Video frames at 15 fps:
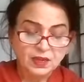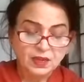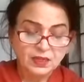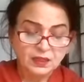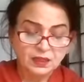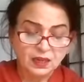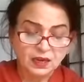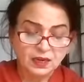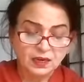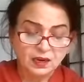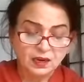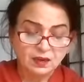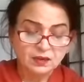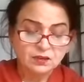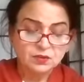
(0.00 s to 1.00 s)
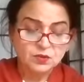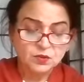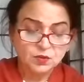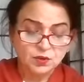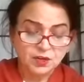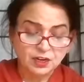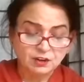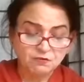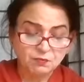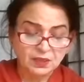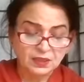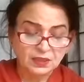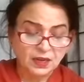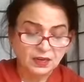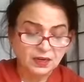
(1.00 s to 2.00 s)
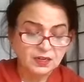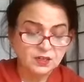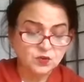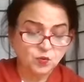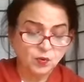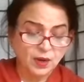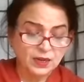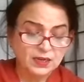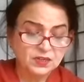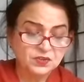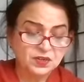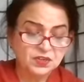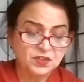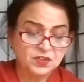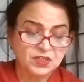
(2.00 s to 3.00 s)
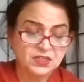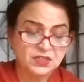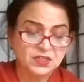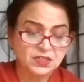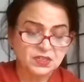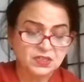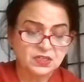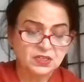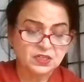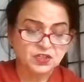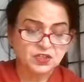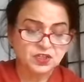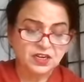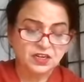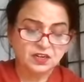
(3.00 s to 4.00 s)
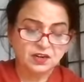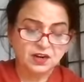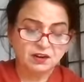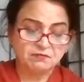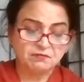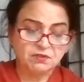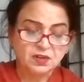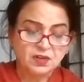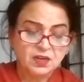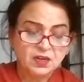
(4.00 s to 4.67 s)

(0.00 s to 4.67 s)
And Tara, Sugriv, my Tara is wise and seasoned in statecraft.